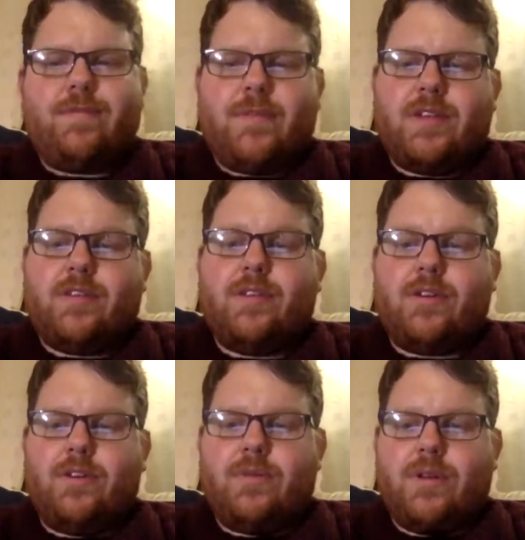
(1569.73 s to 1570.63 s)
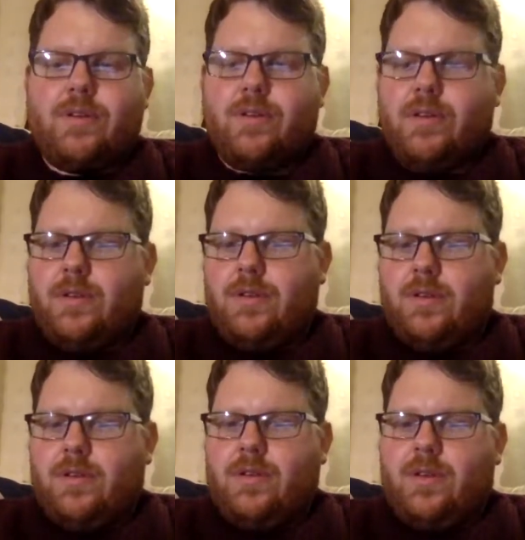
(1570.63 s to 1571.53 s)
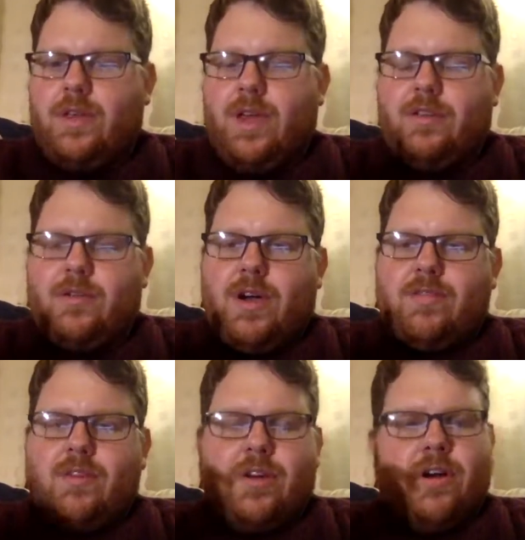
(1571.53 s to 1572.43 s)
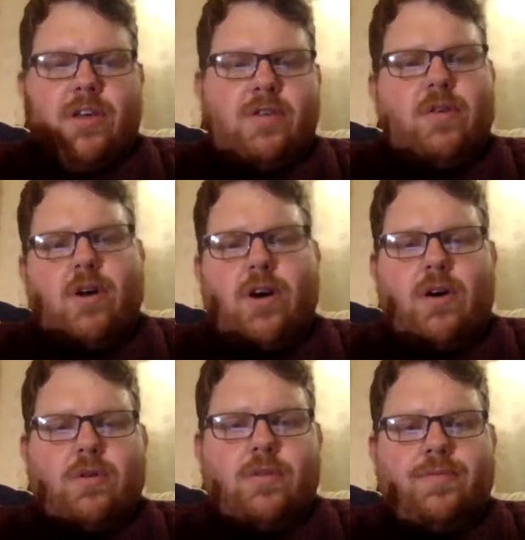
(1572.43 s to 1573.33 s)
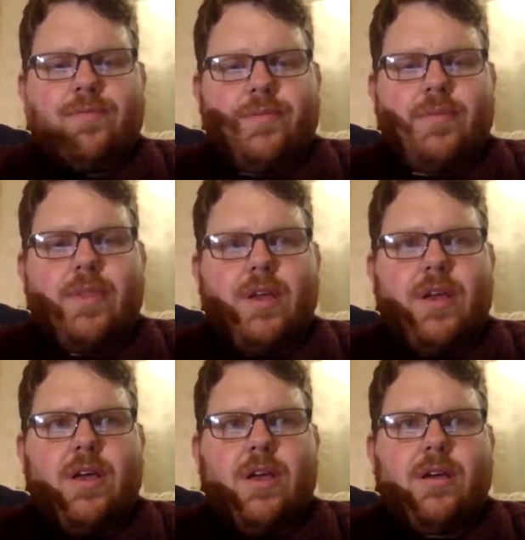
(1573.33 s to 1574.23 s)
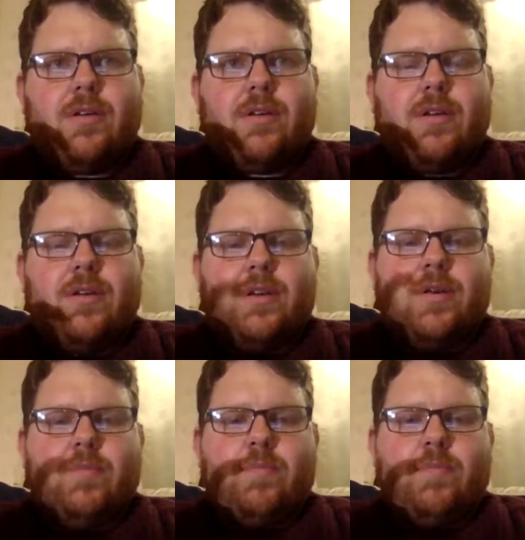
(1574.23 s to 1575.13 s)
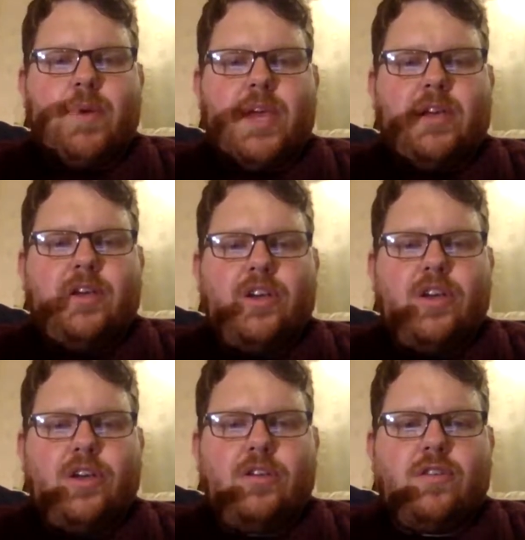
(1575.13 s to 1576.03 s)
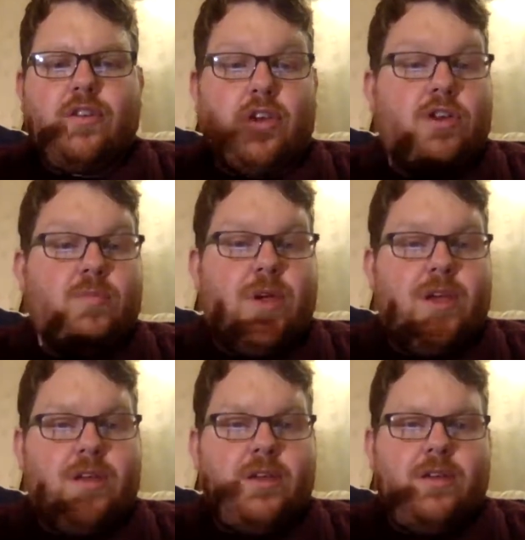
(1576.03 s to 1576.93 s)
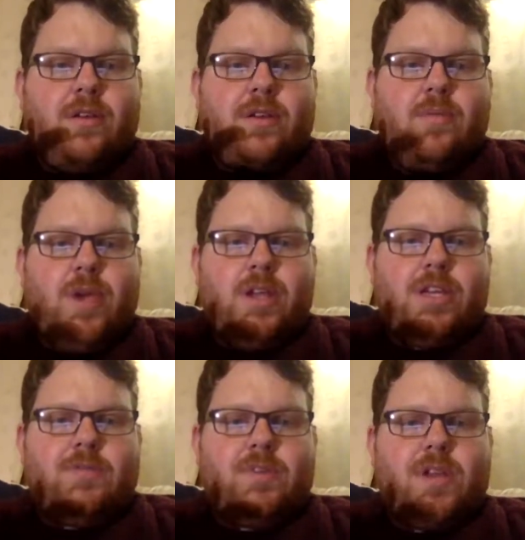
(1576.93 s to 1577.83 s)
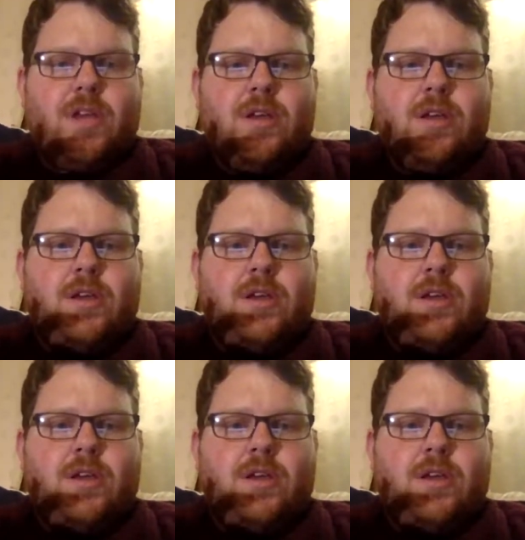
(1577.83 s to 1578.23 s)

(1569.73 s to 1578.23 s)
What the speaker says: That's another good one. Yeah, so I've got Yukon Gold, Pink Curse Pink, Pink Gypsy,